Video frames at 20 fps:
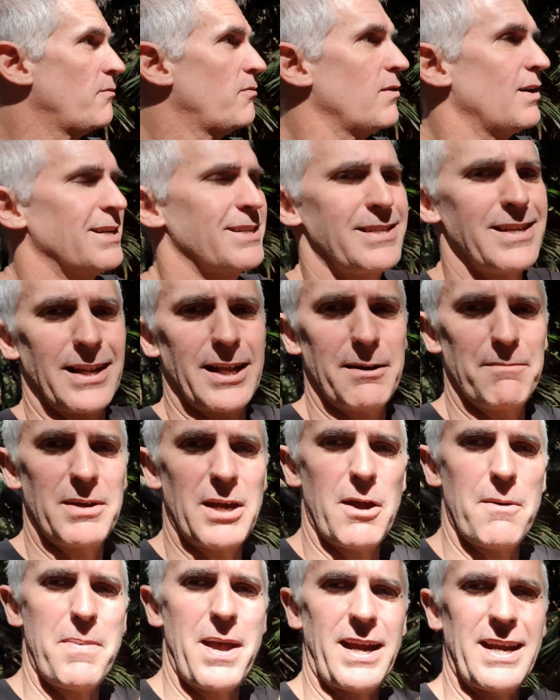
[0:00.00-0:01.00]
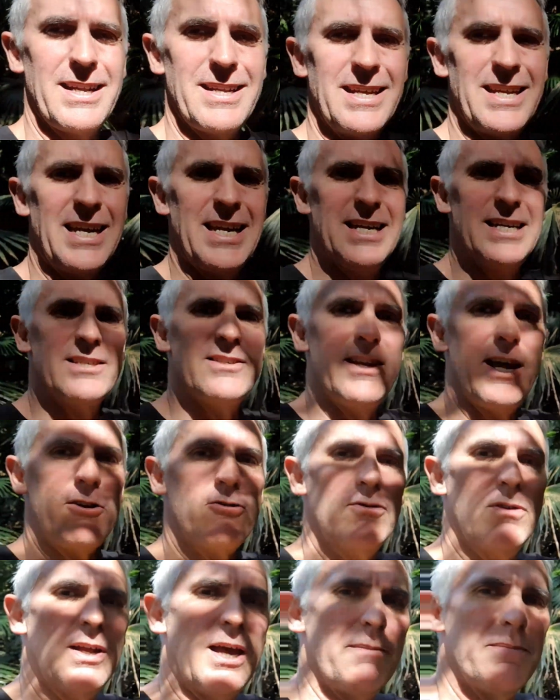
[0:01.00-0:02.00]
for us to let him go back into his
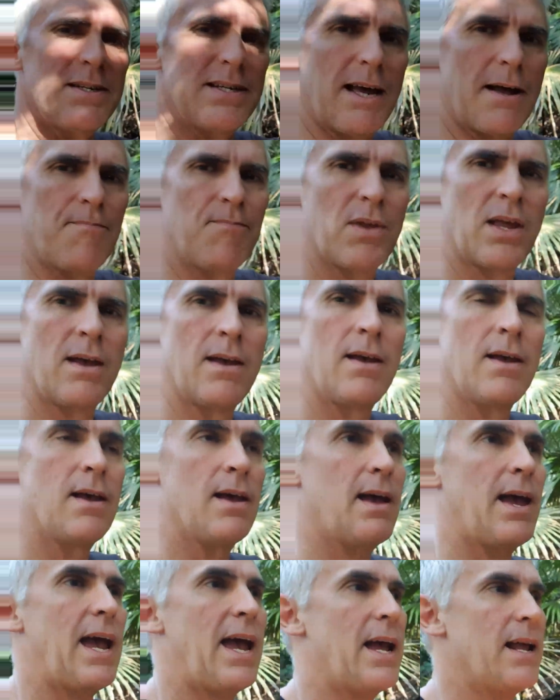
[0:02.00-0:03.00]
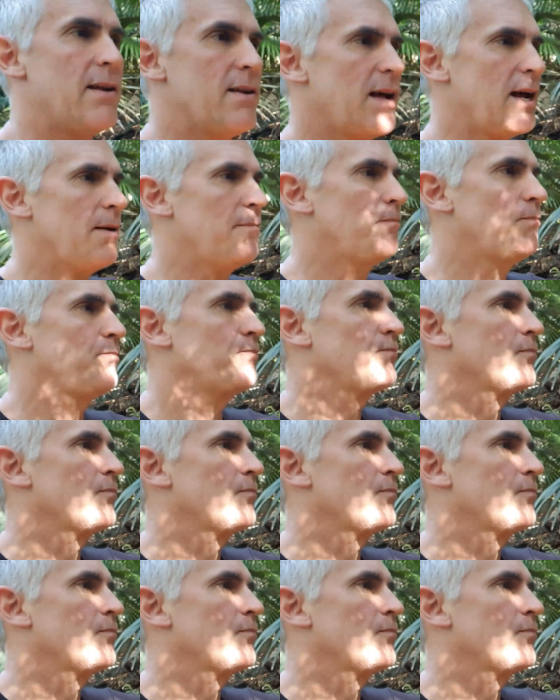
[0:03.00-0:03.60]
natural habitat. And